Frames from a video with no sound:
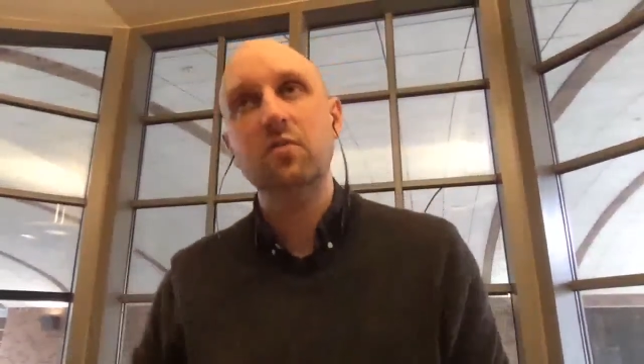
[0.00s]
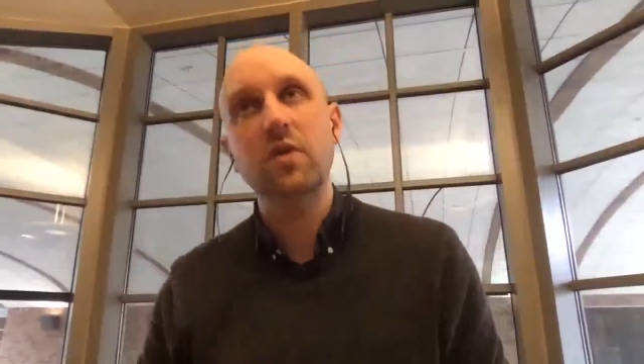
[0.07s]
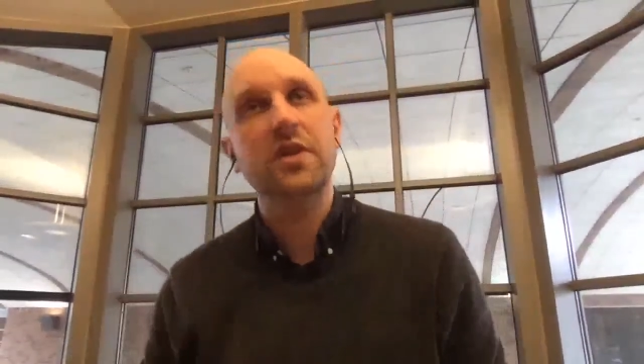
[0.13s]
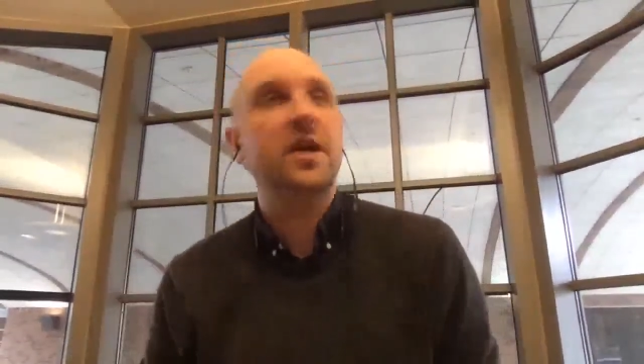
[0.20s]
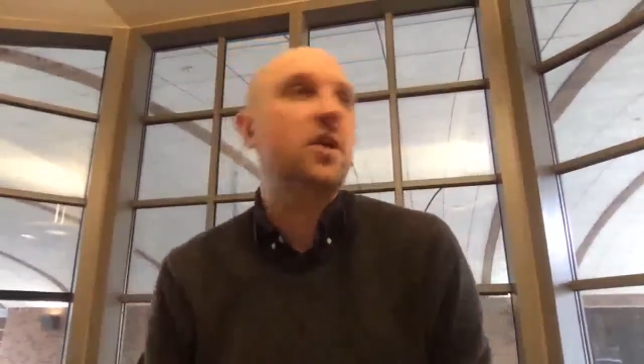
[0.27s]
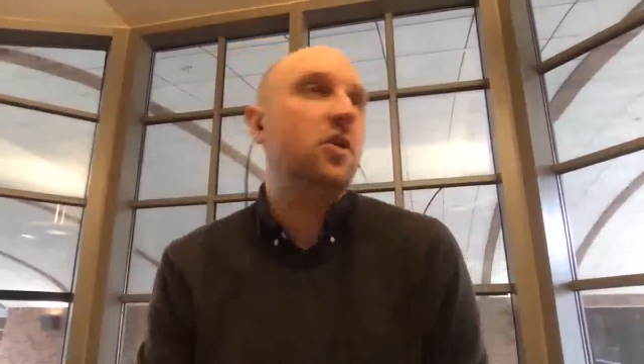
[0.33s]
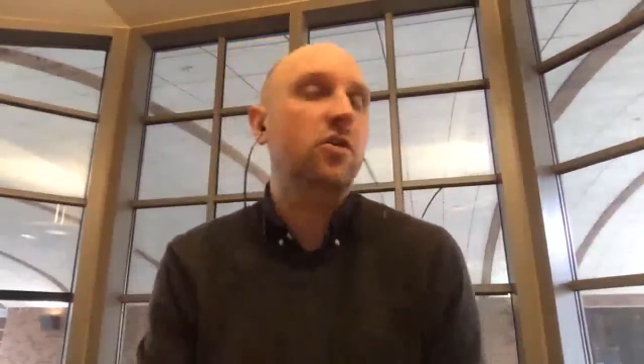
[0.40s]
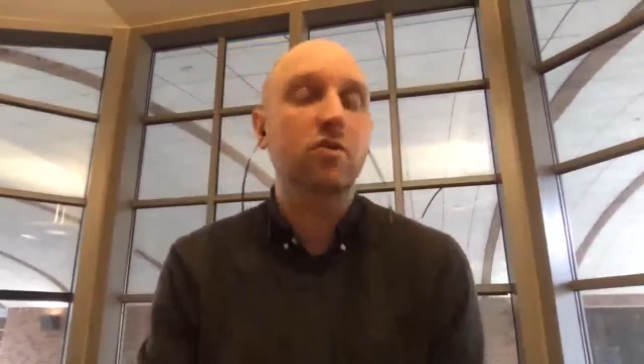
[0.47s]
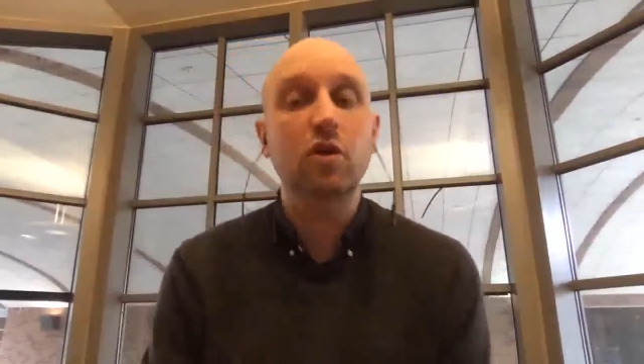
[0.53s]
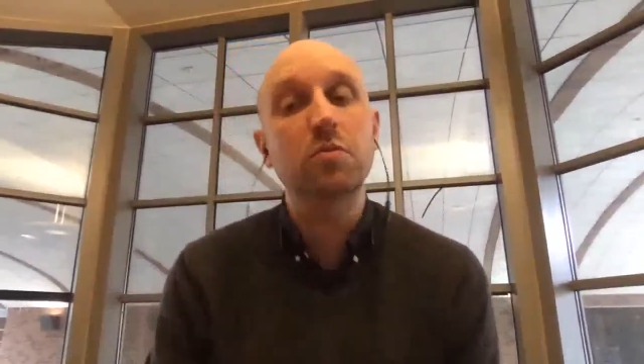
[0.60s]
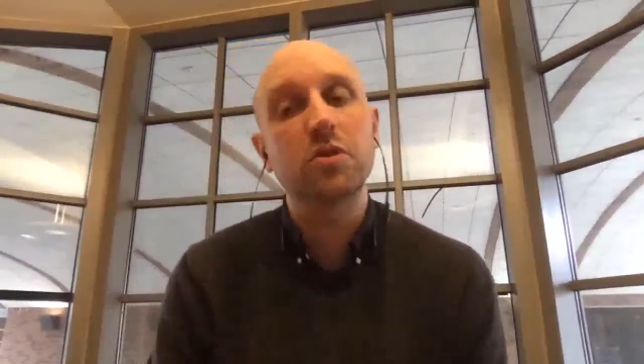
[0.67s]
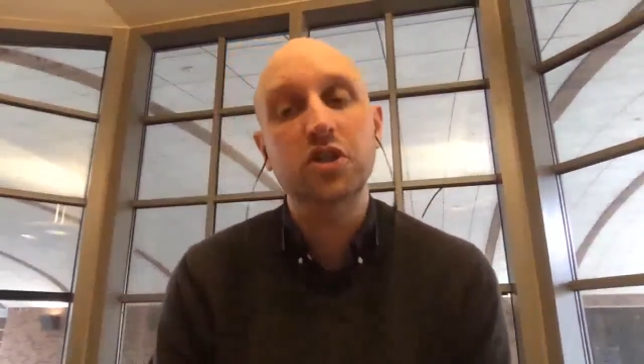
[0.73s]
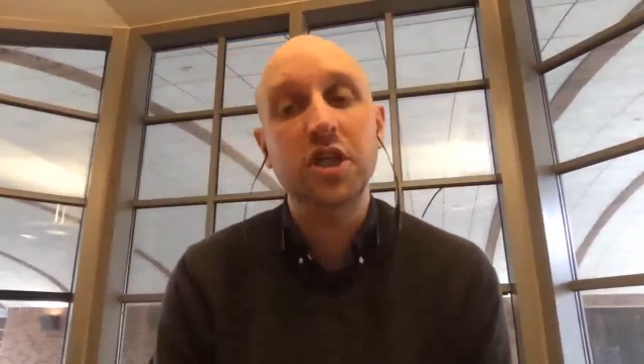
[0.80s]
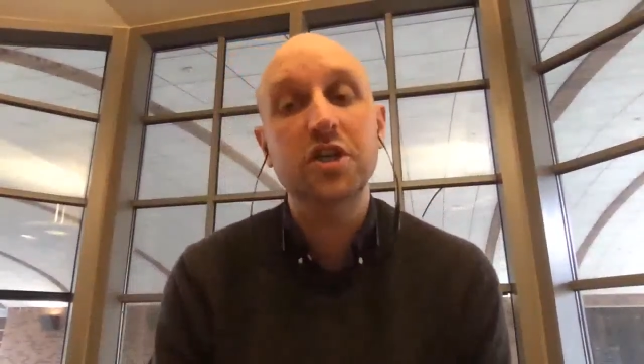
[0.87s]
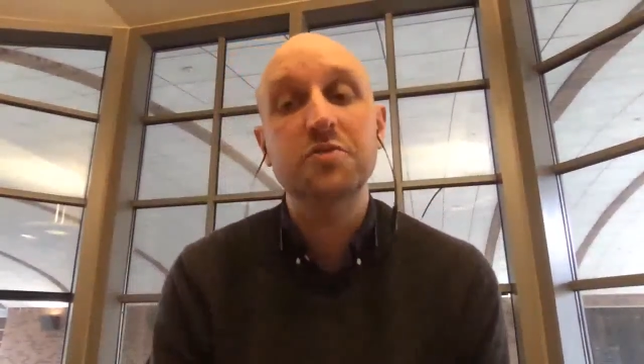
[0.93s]
what they call
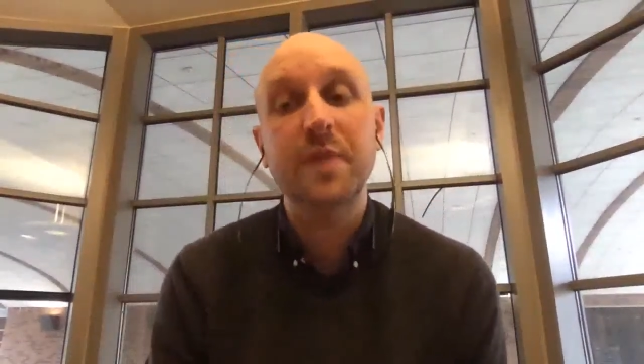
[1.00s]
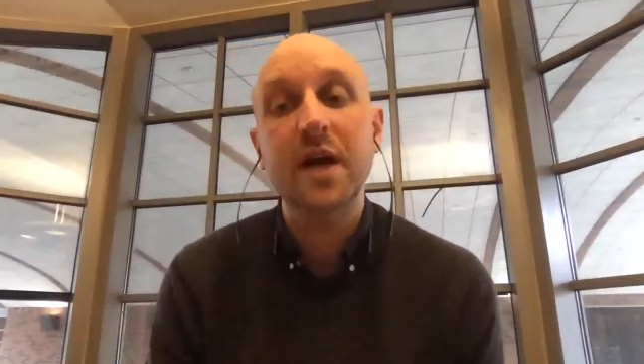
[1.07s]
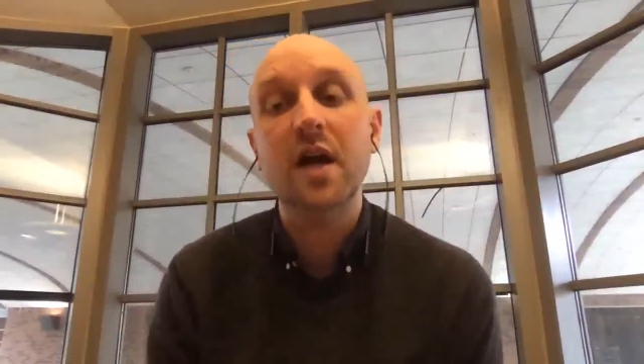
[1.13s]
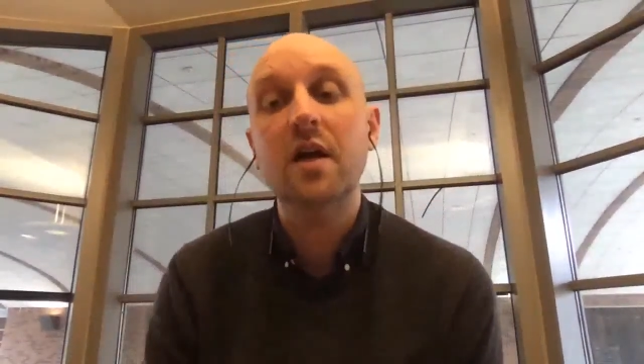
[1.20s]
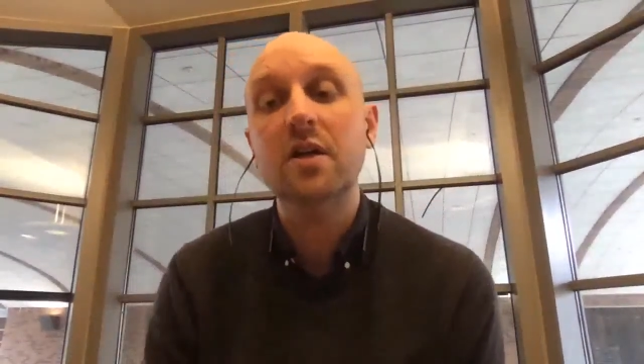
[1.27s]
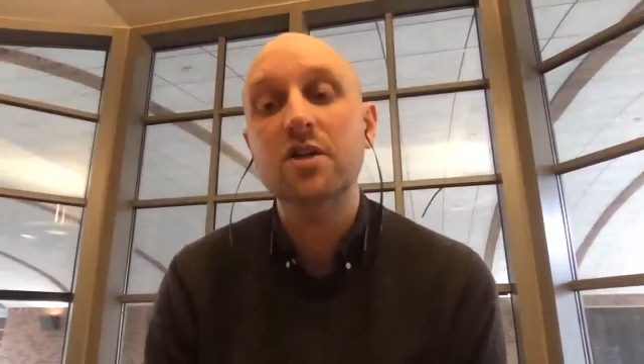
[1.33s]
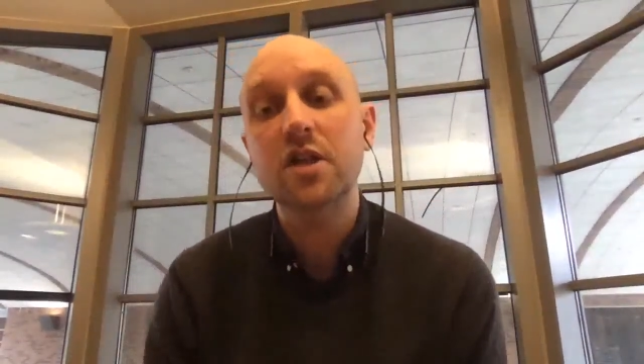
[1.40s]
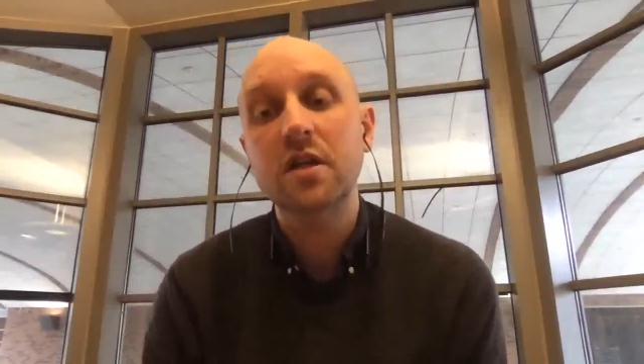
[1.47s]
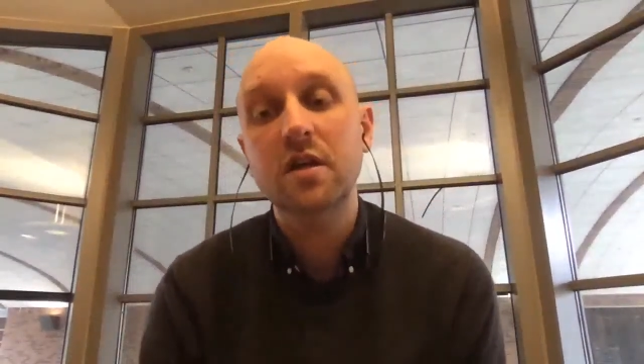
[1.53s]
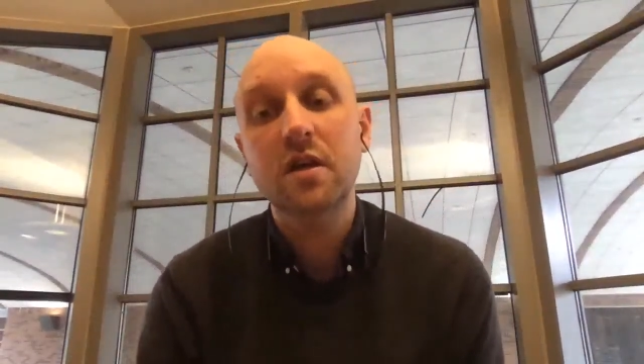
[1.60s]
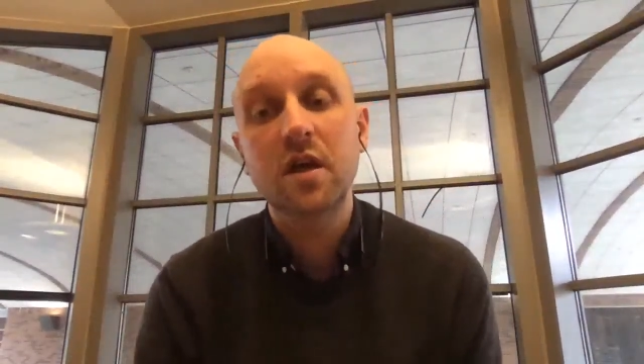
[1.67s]
global change biology.